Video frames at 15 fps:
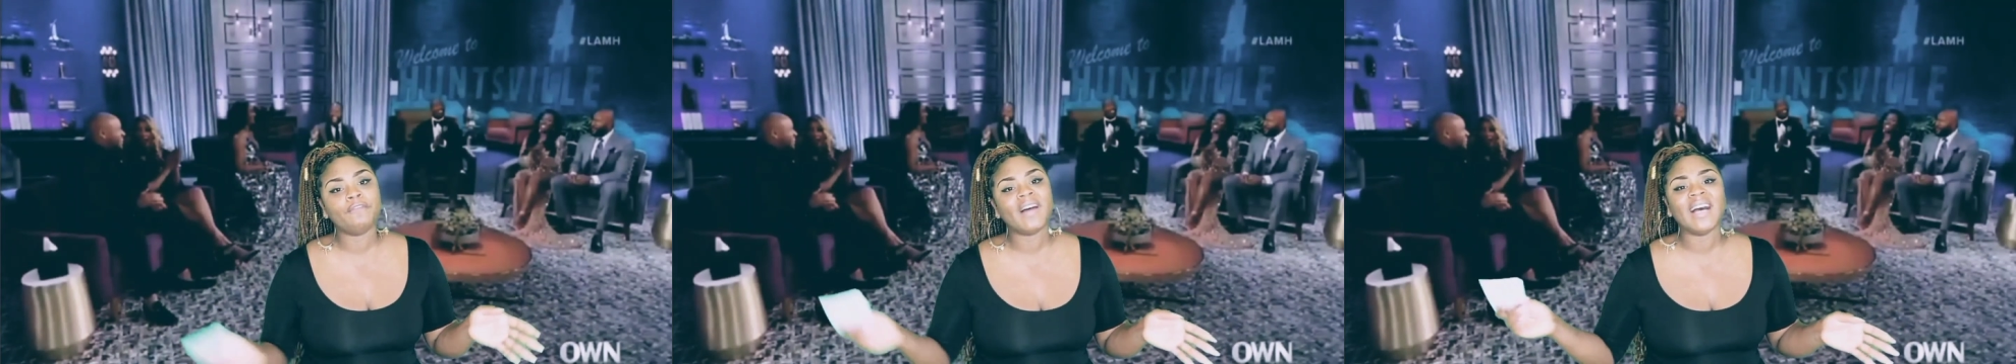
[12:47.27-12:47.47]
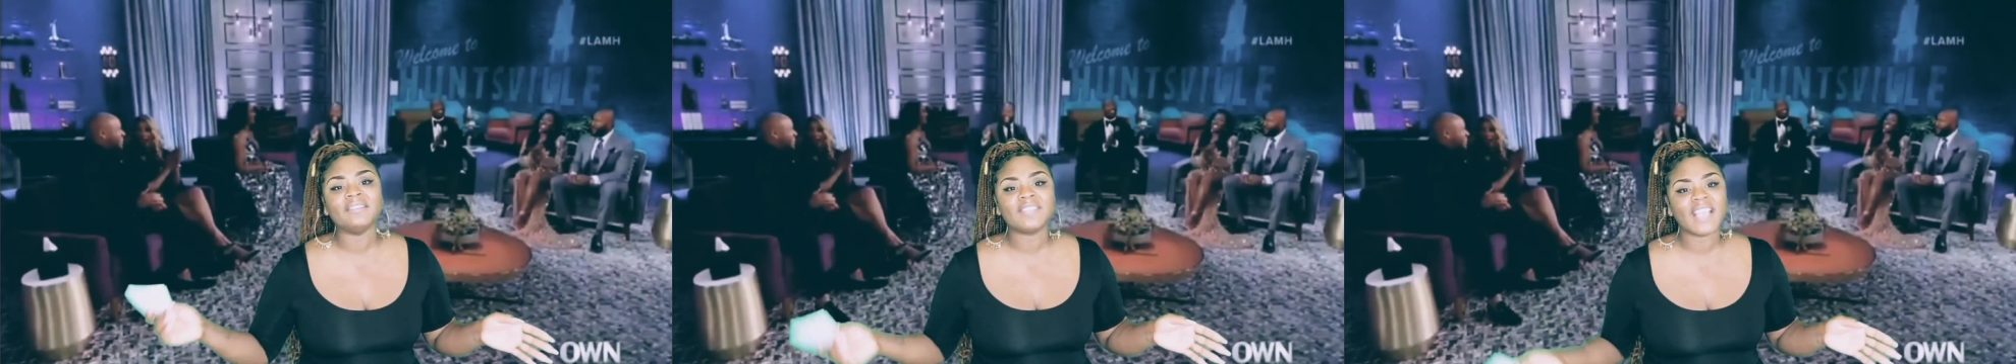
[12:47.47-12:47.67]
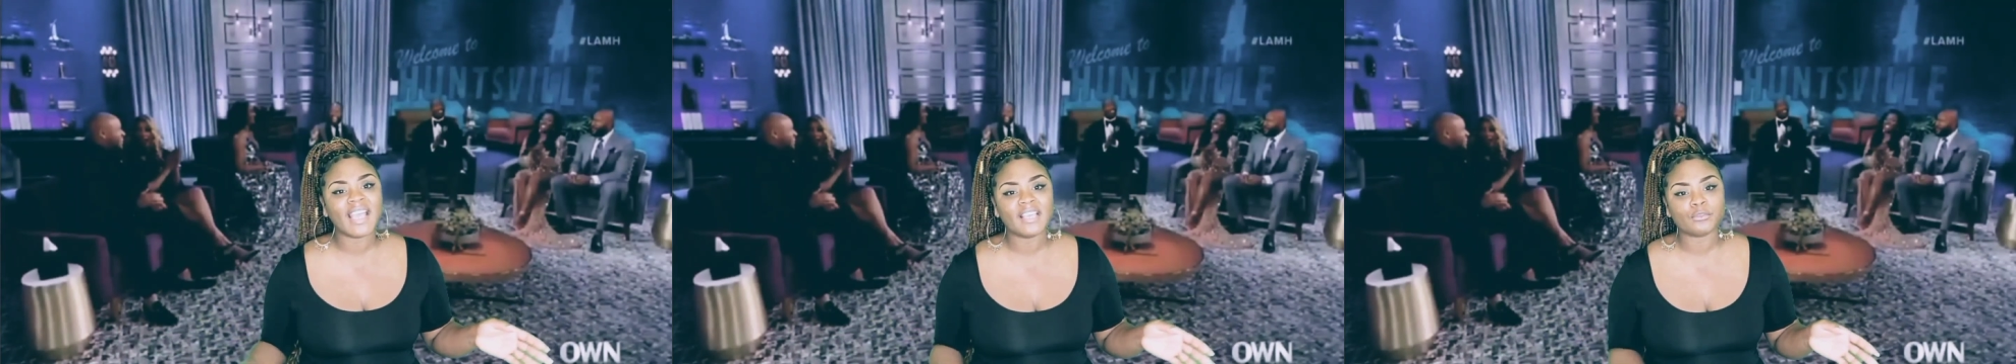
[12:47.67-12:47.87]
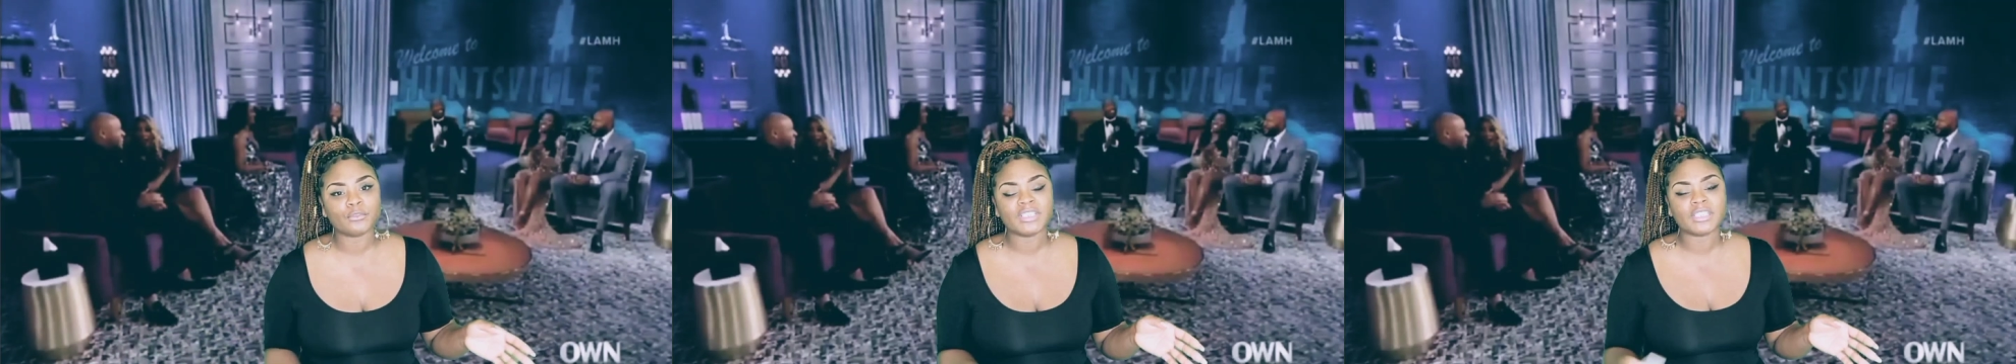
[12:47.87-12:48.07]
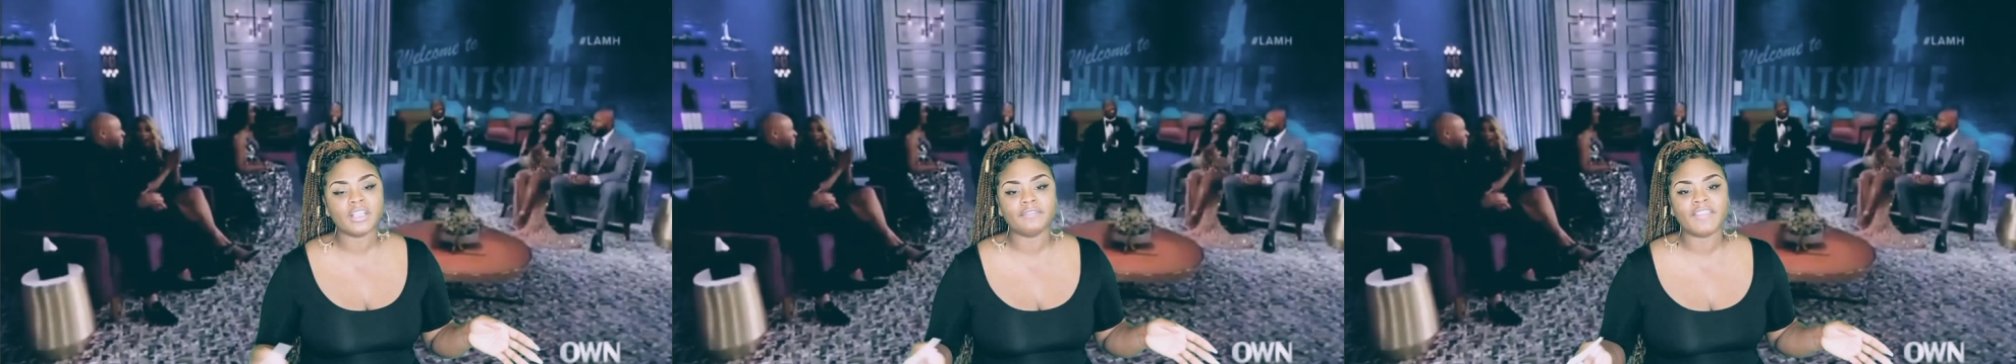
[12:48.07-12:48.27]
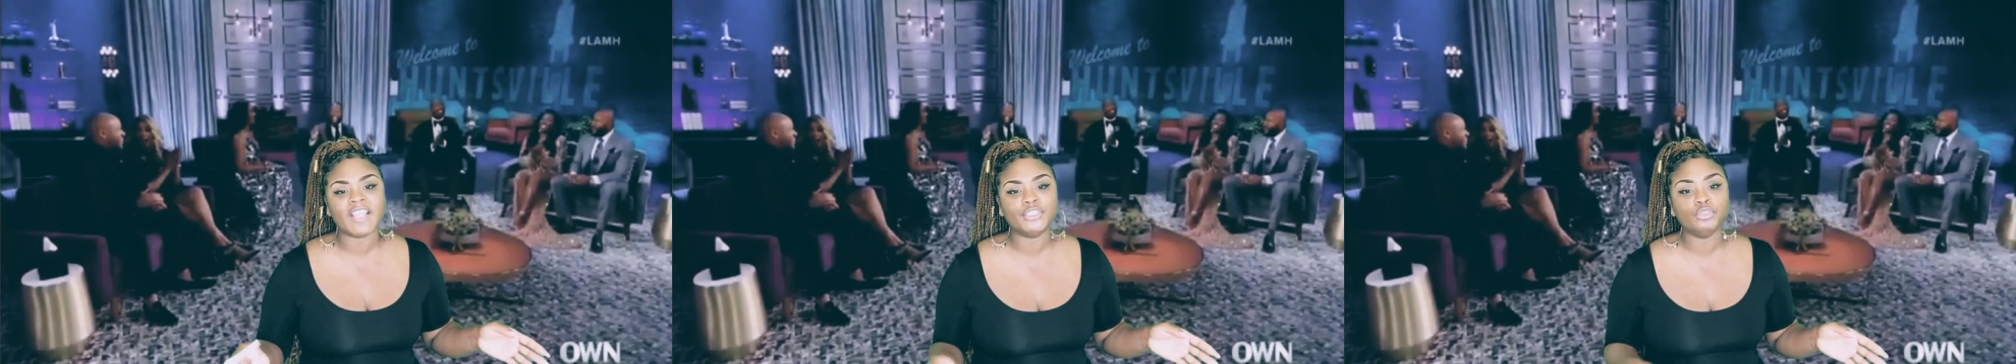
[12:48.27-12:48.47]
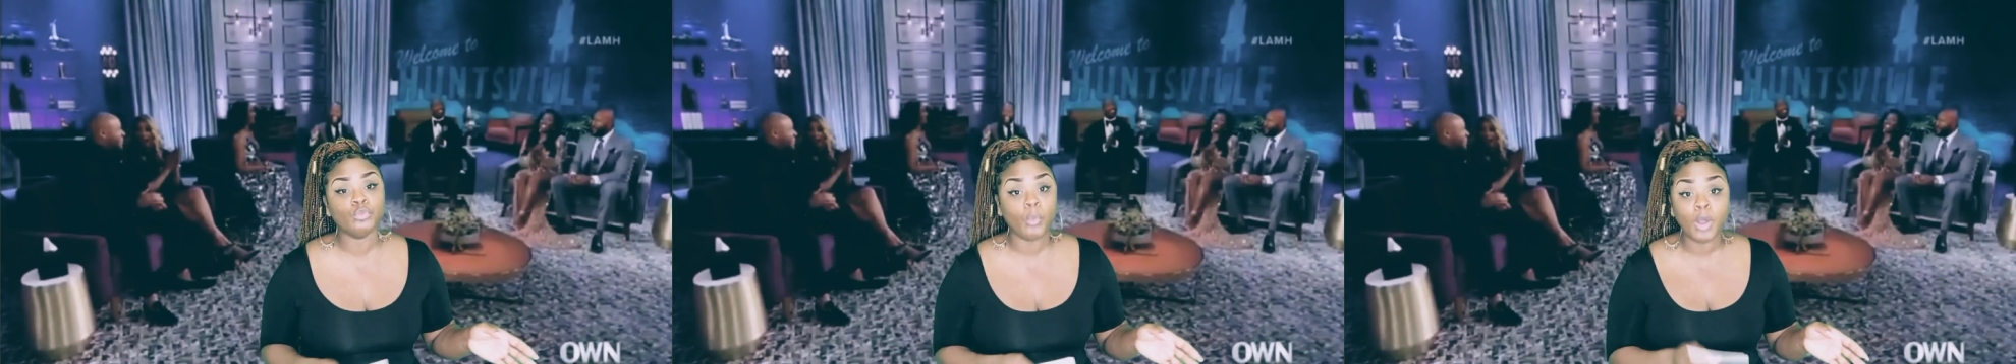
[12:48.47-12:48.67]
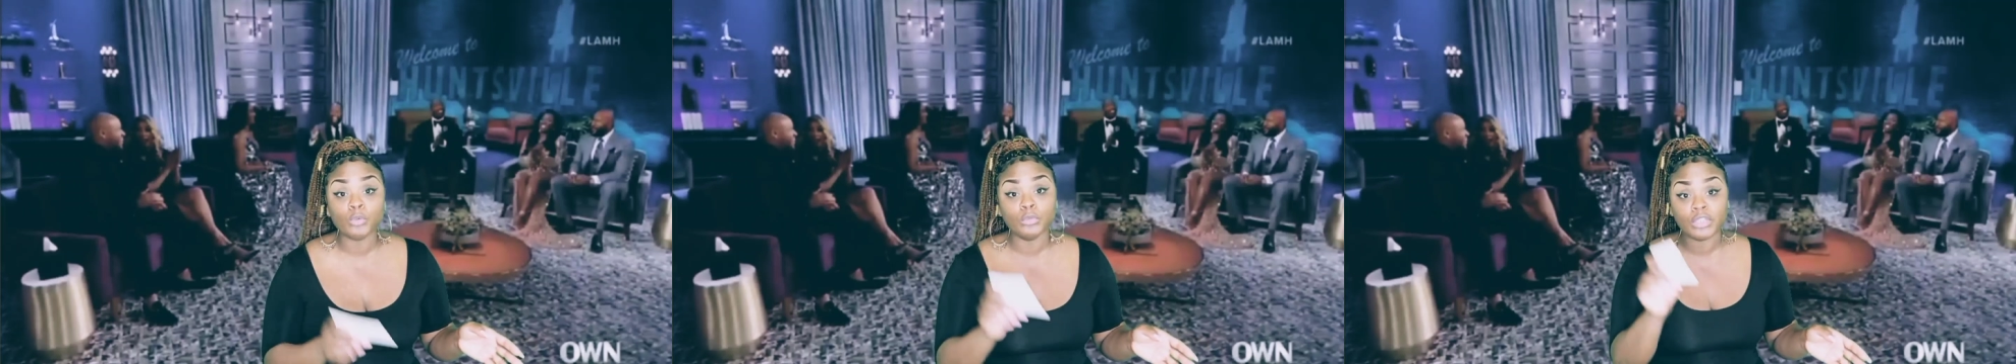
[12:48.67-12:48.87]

or five times with stuff that you won't